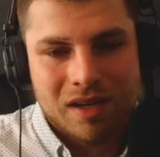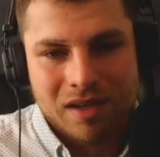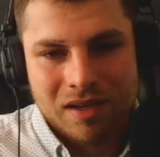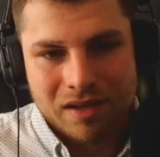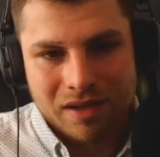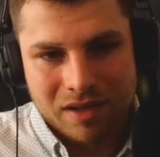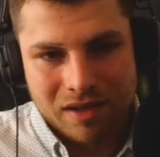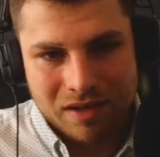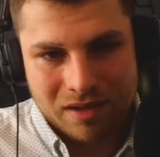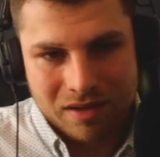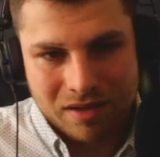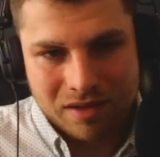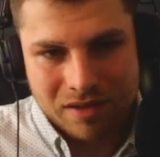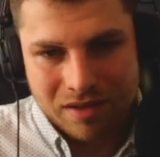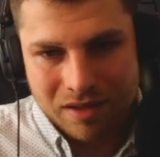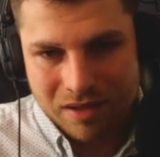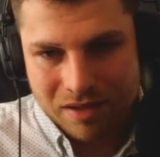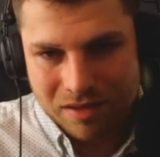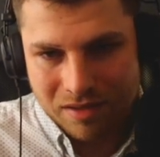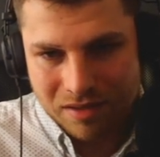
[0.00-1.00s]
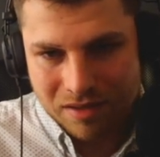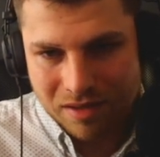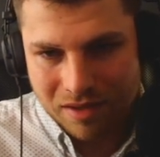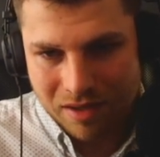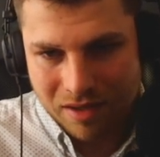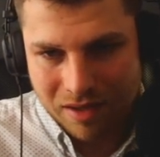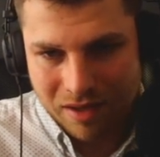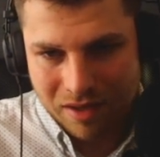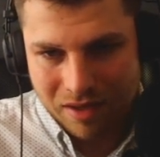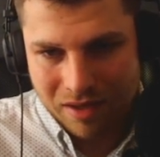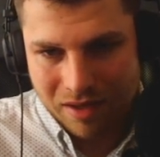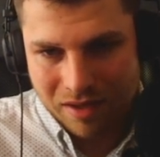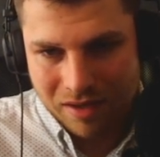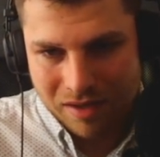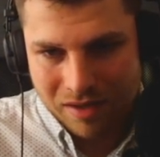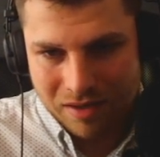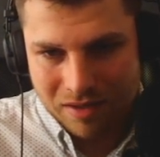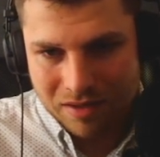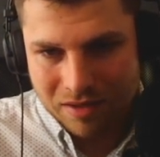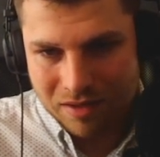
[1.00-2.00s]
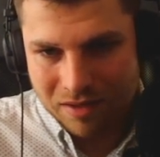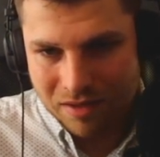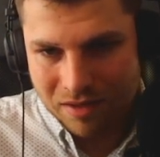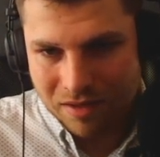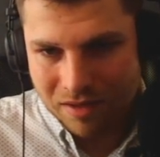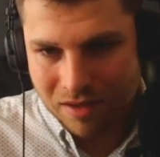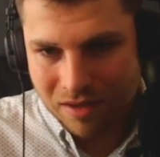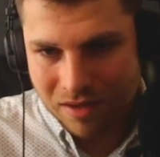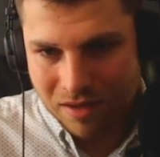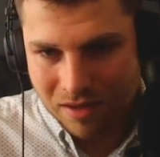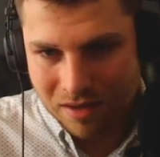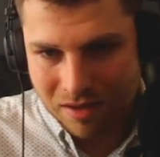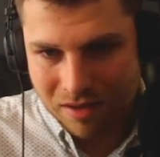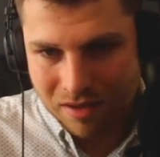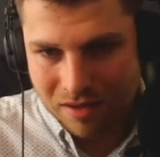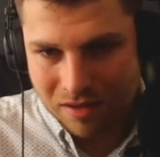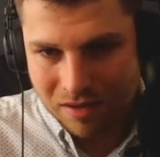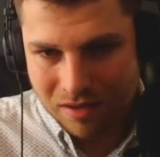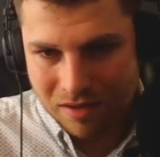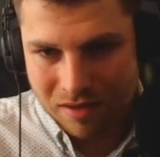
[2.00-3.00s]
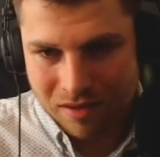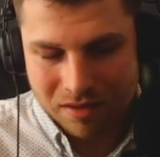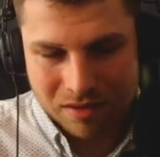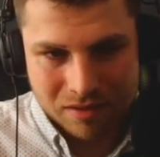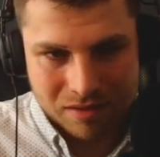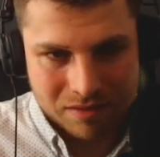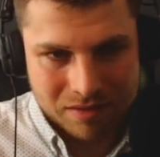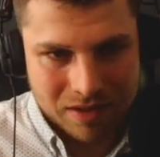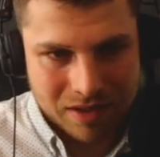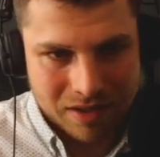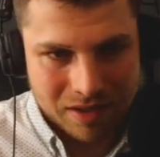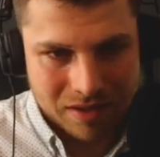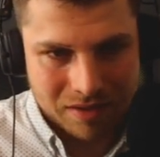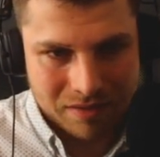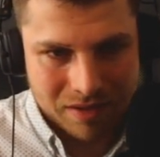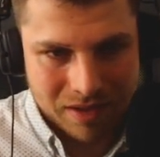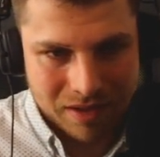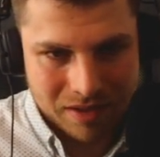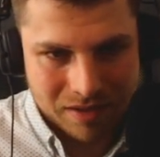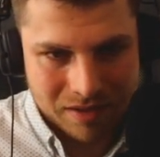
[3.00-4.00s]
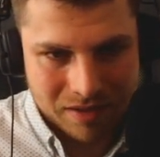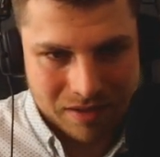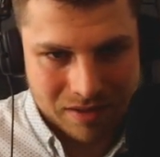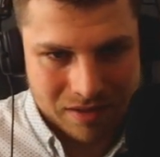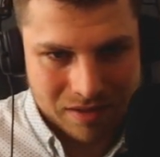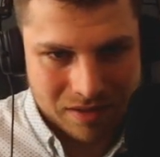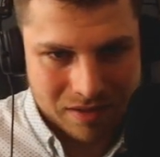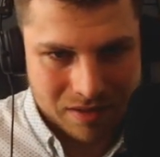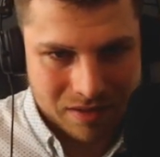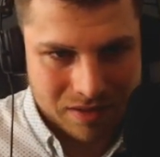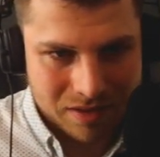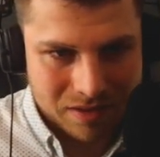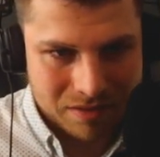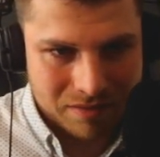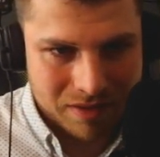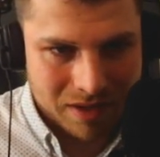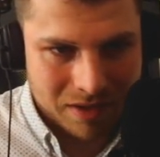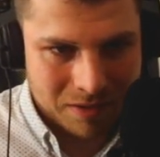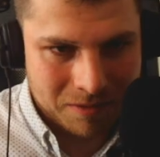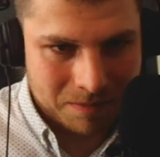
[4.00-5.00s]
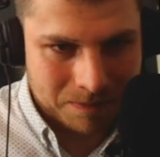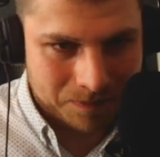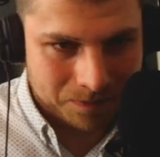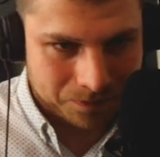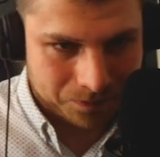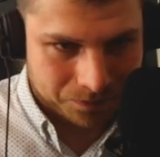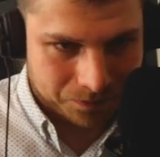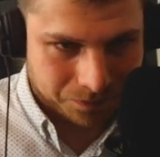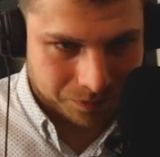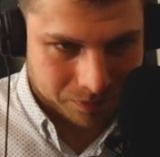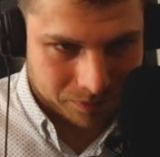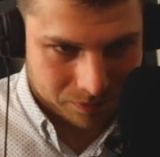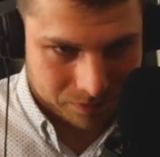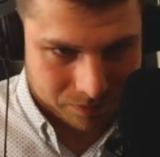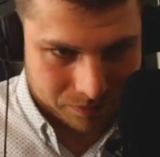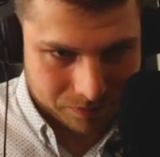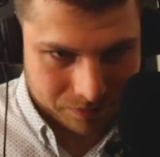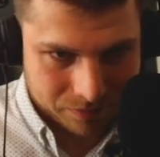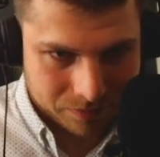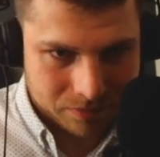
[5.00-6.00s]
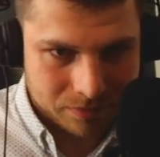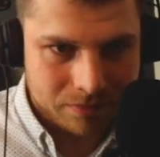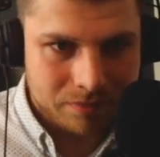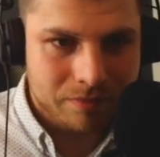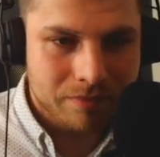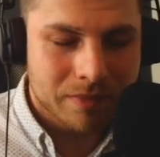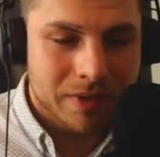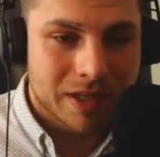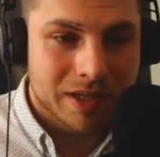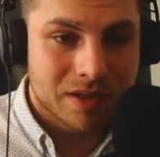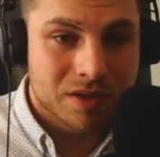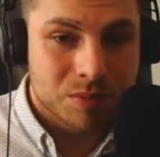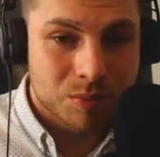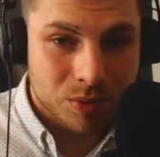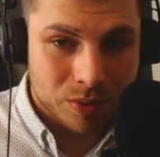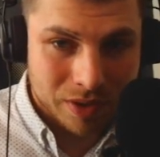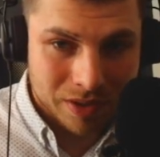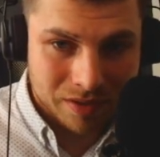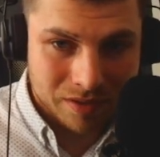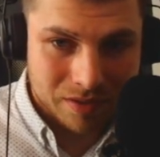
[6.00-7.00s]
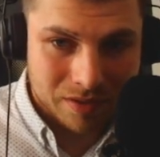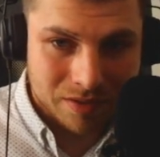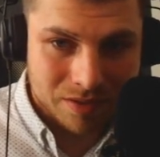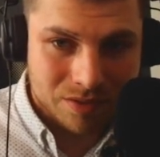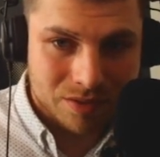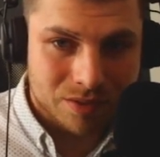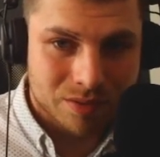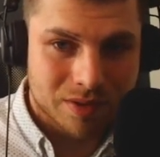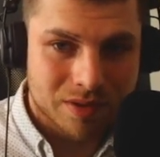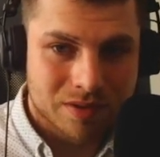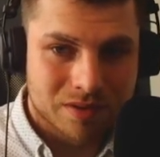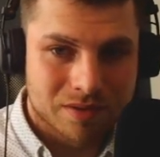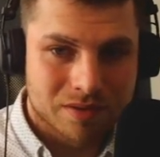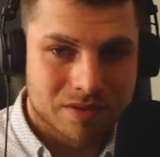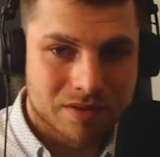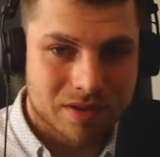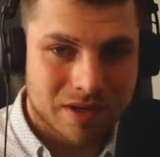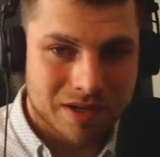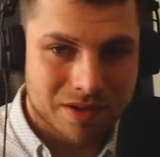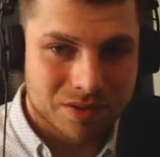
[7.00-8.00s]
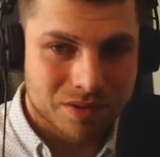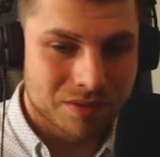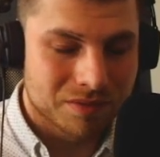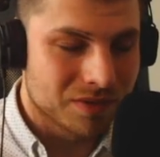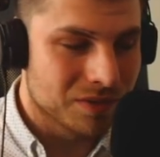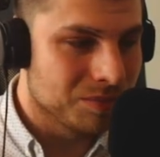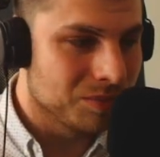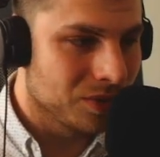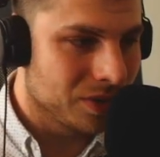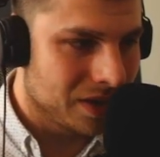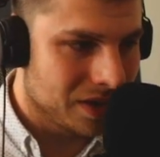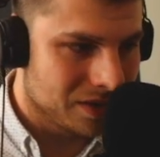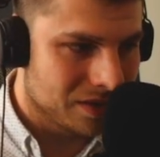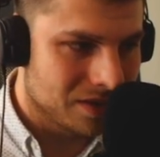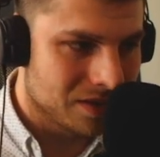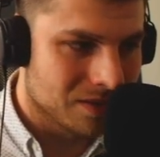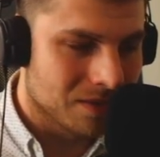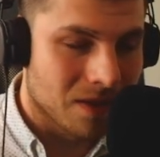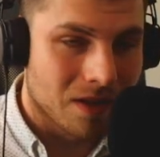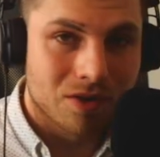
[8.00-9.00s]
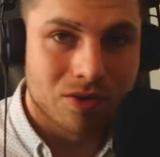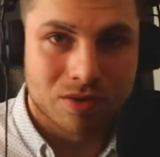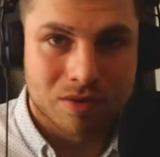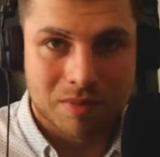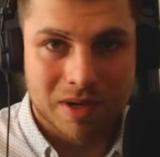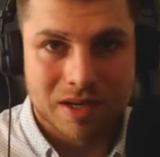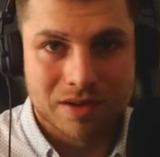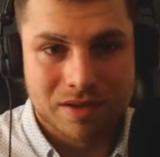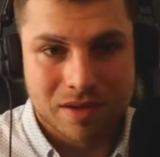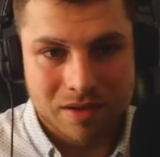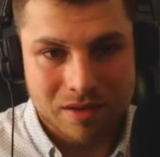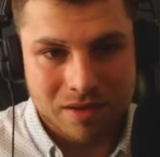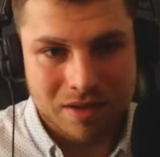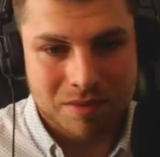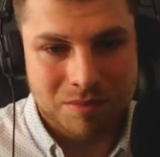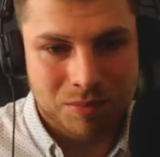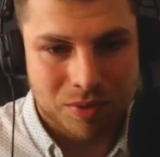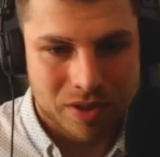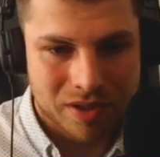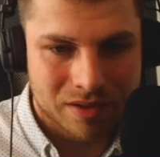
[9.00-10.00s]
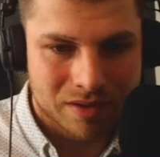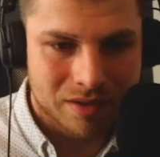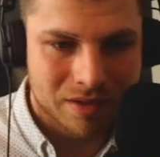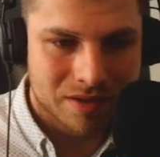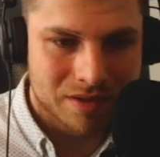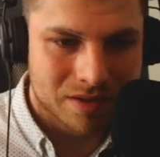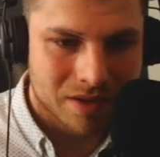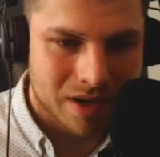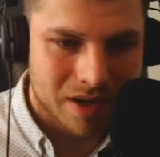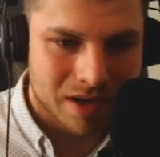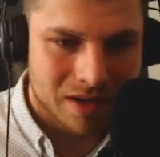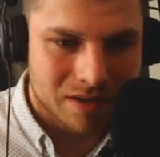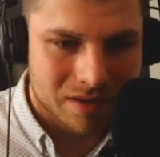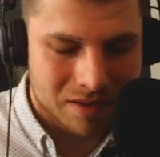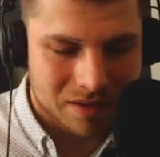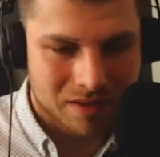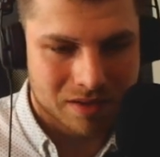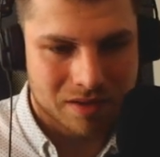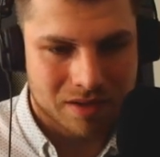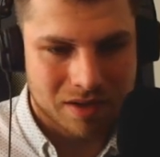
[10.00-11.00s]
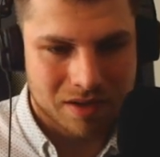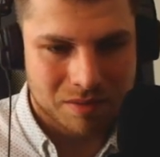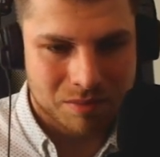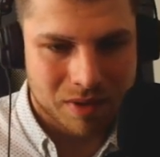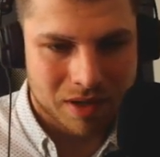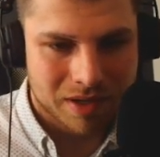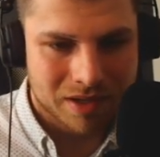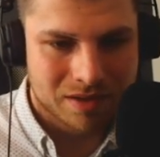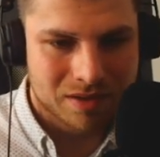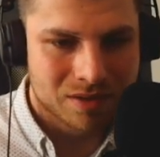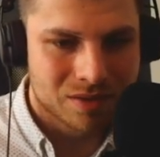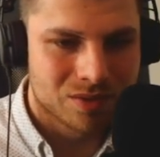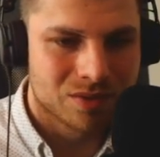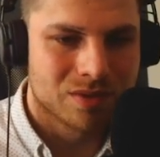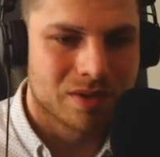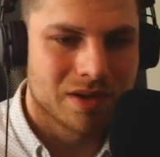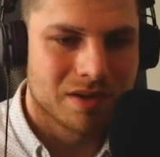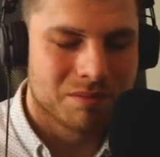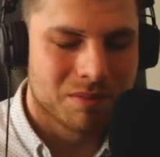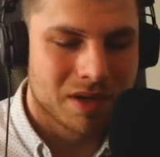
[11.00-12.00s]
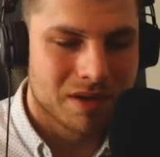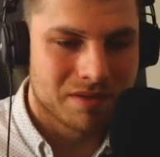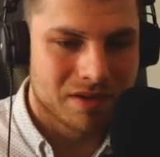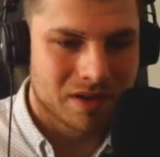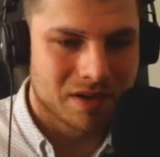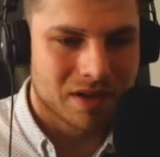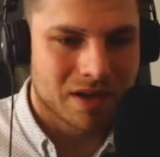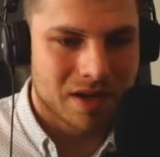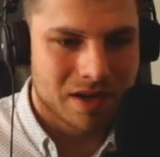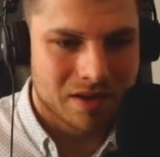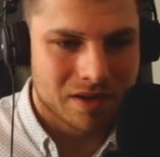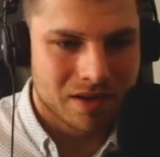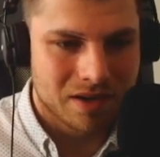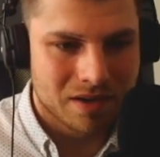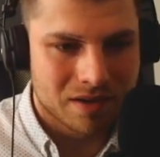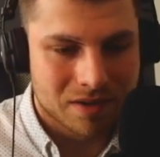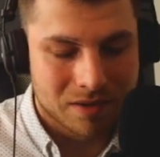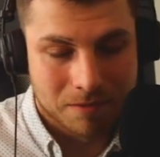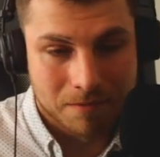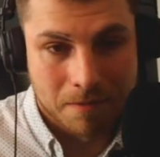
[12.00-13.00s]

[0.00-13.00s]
In this case, where it's this one, it's pointer, so it's size of the pointer. On my system, pointer is 8 bytes, so I'm having 8 here.